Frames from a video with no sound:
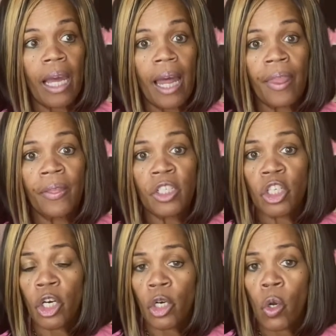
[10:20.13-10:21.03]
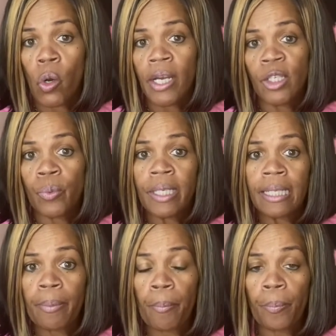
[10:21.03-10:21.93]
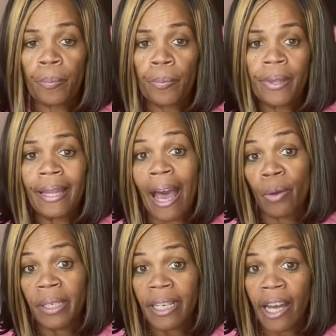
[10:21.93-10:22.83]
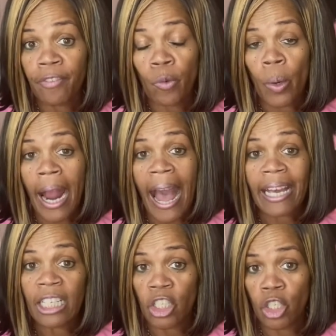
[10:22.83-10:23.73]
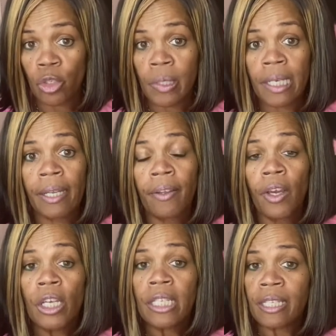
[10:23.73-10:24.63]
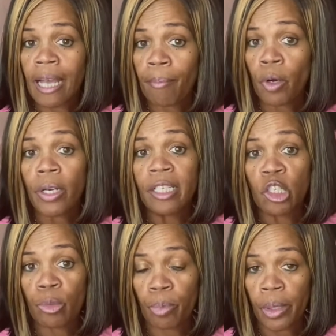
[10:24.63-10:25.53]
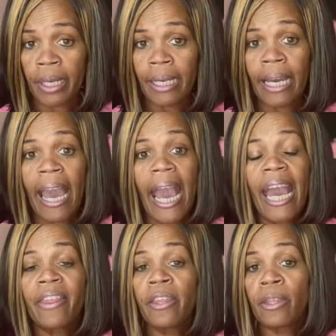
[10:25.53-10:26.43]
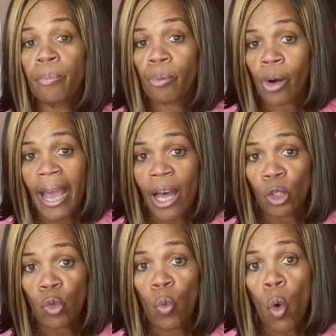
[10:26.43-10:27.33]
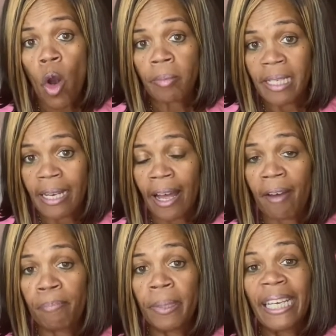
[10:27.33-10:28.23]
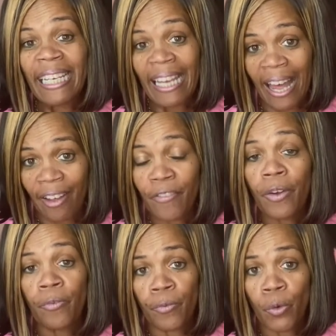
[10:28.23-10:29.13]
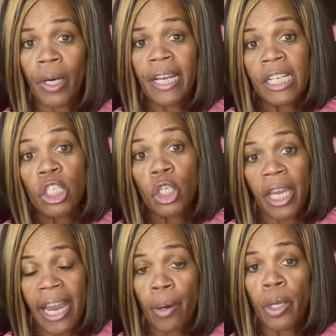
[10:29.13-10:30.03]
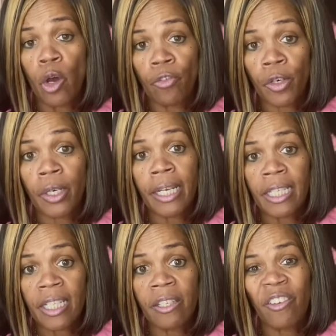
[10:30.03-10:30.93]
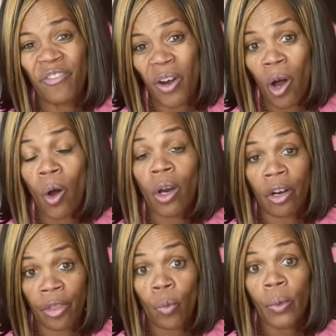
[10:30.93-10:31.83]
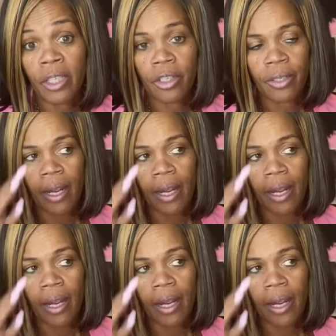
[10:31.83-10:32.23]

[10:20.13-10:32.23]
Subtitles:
The turquoise was loud enough where I could use it summer and spring. And then the browns warmed it up enough for it to carry over into the fall or the winter.